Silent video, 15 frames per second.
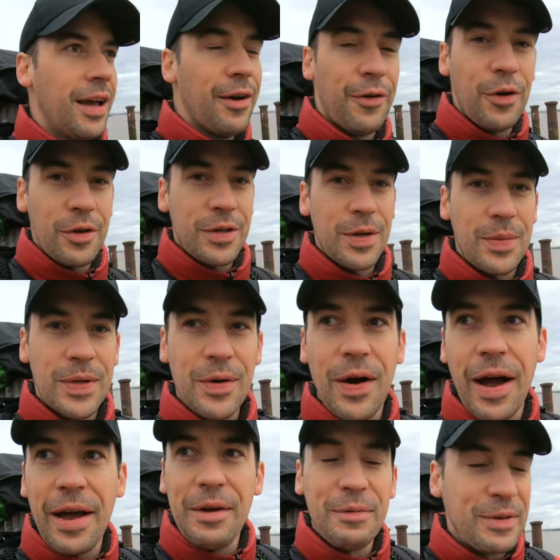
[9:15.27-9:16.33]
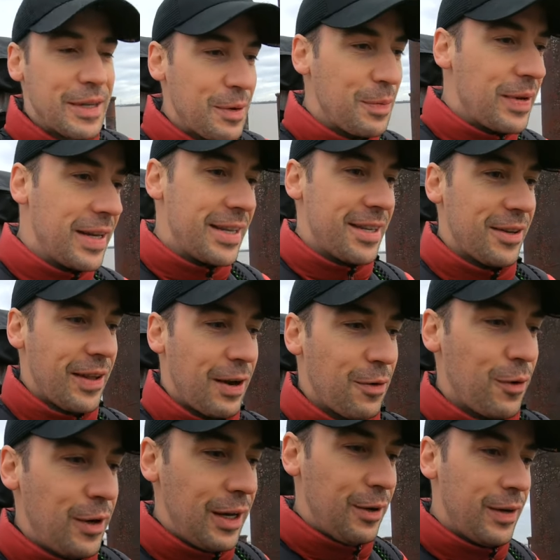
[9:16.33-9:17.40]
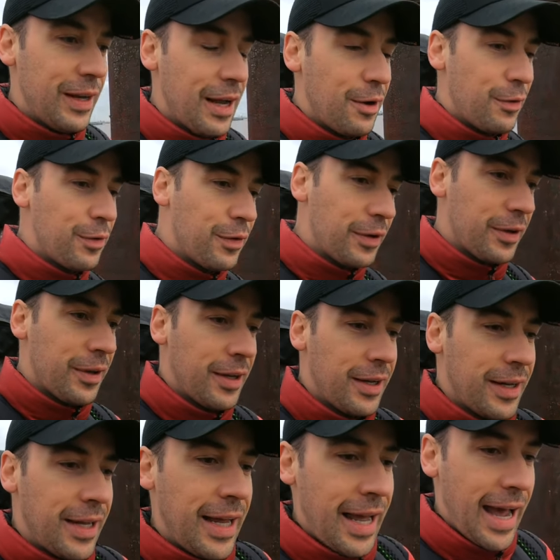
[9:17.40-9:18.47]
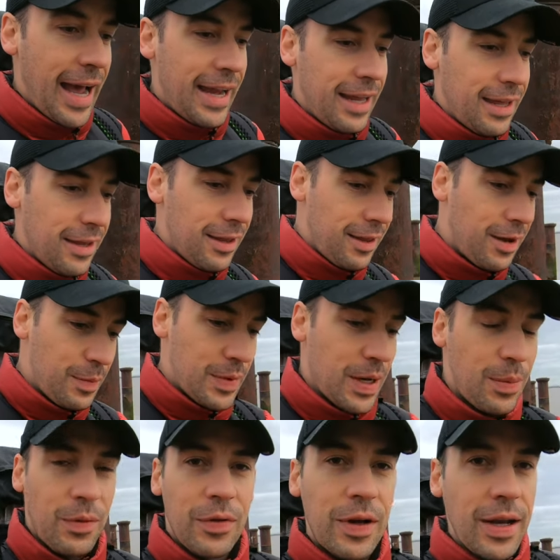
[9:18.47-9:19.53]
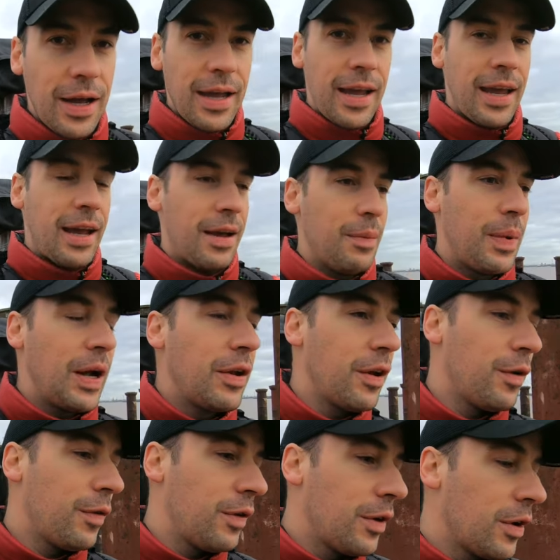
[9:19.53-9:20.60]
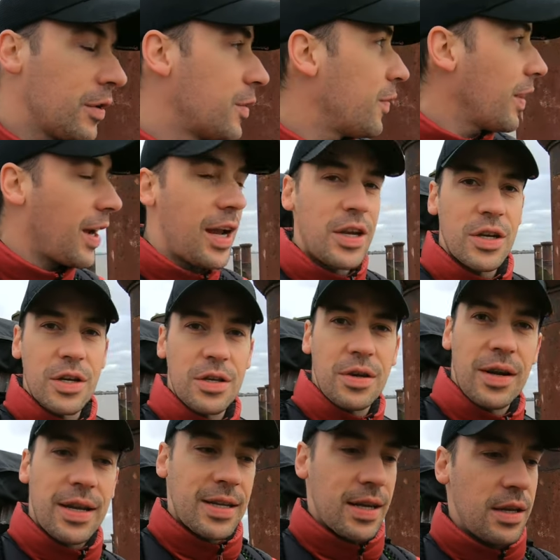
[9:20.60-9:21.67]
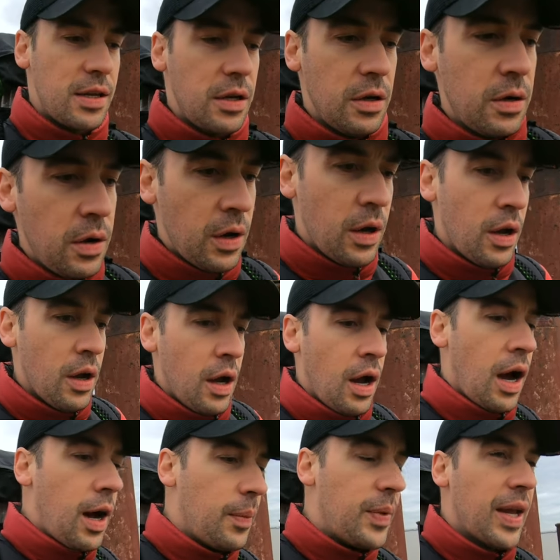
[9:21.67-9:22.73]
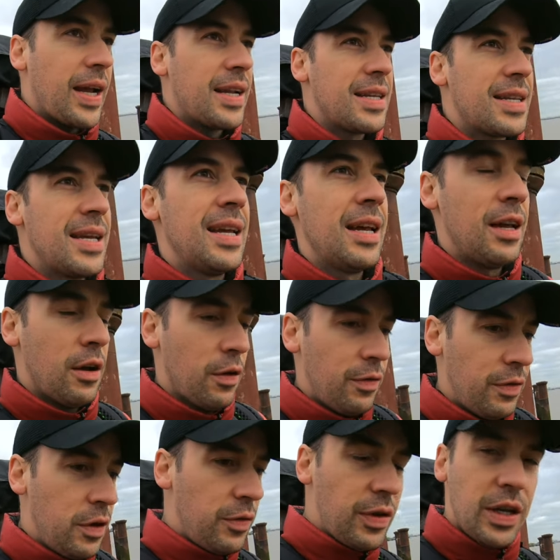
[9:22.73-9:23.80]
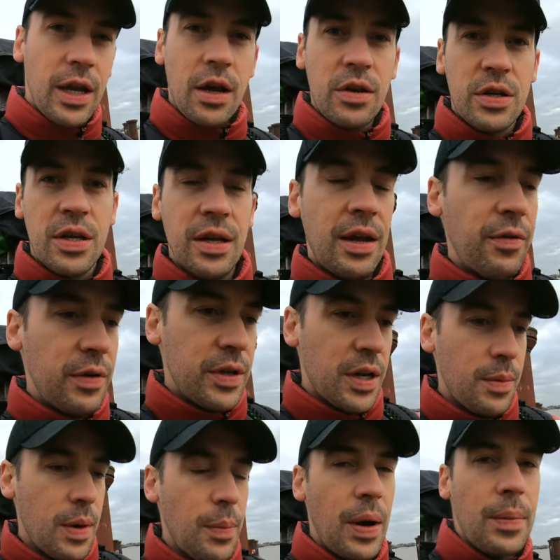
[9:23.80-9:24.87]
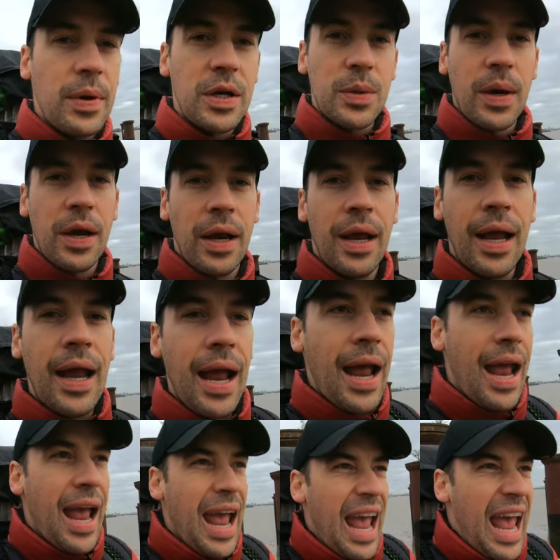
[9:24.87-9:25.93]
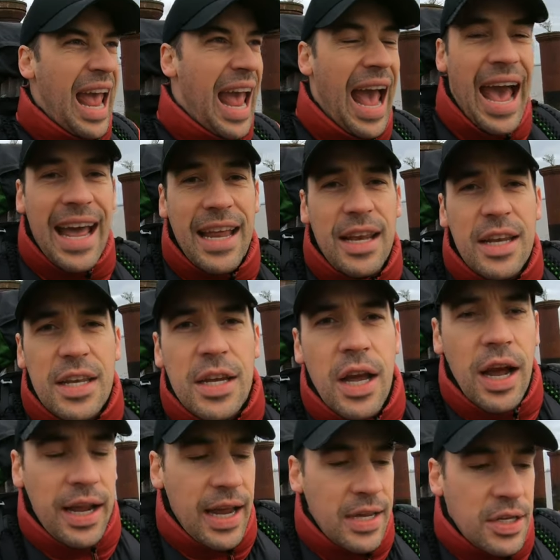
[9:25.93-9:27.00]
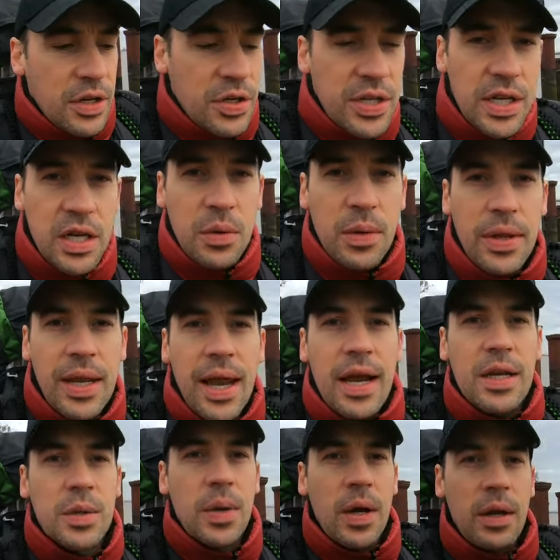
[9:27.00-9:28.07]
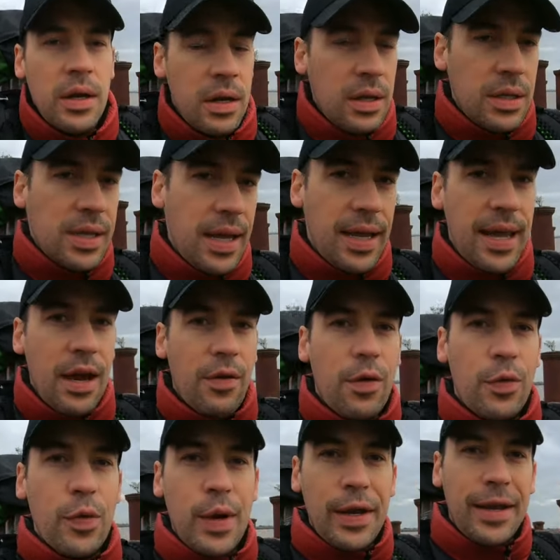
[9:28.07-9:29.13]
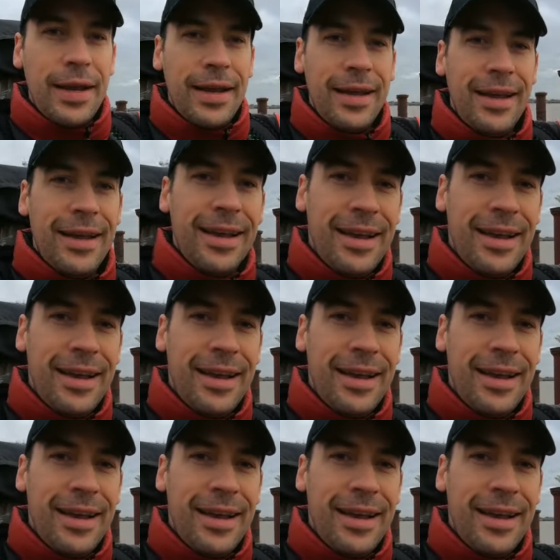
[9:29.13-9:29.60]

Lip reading: have not subscribed, so please do that, really, really helpful. And hit the thumbs up if you like it. Bell notification so I can send you updates of new videos every time I publish one. And I guess I'll see you on the next one. Take care, everyone.